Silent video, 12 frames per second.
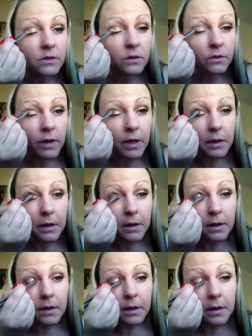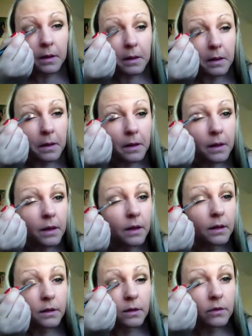sorry,
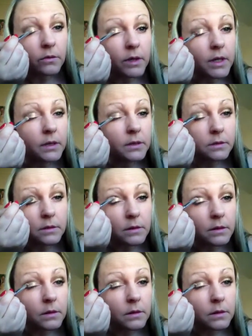in the crease.